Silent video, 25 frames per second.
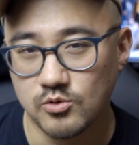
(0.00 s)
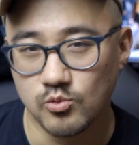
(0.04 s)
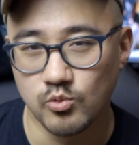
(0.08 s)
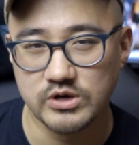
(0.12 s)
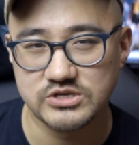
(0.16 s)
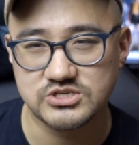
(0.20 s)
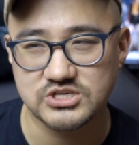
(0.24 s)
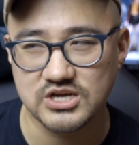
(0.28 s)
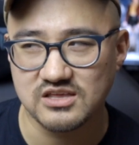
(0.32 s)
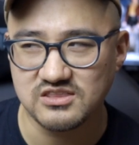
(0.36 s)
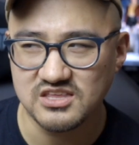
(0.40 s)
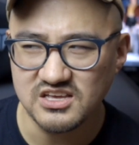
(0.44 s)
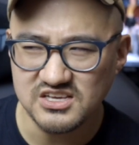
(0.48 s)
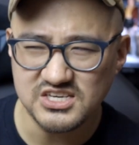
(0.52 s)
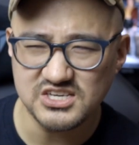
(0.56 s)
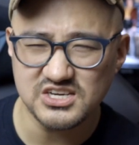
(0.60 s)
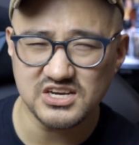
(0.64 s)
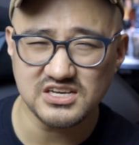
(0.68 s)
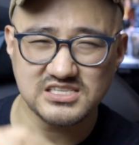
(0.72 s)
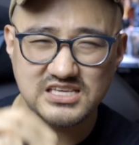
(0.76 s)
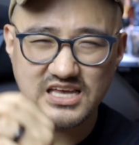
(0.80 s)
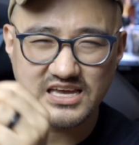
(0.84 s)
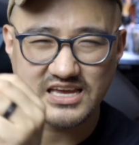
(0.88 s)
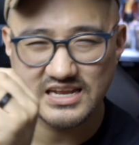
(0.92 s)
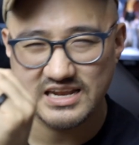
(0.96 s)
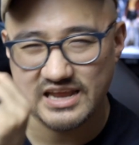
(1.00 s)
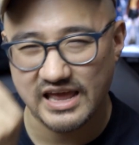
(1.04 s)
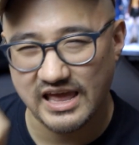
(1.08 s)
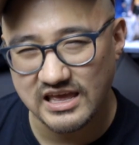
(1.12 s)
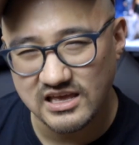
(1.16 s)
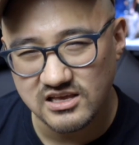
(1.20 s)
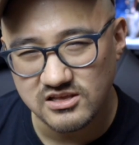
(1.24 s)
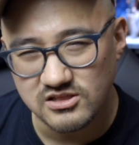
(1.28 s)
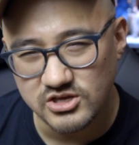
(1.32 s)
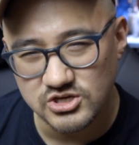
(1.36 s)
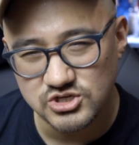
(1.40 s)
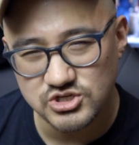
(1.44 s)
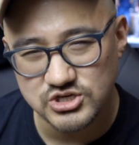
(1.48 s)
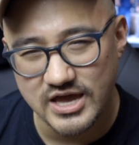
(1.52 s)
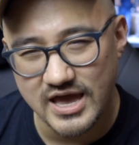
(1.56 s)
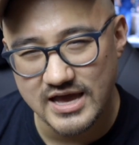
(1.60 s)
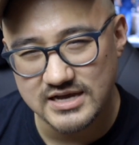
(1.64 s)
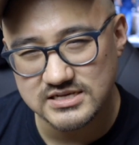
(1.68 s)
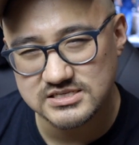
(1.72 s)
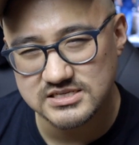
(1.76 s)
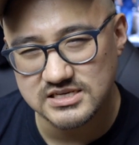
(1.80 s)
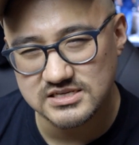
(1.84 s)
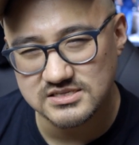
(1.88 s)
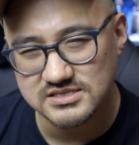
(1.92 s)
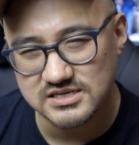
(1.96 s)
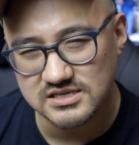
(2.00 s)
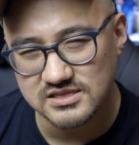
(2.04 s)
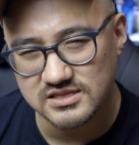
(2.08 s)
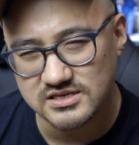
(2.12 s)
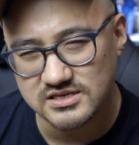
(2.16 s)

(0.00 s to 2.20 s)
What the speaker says: which I think she has an English accent in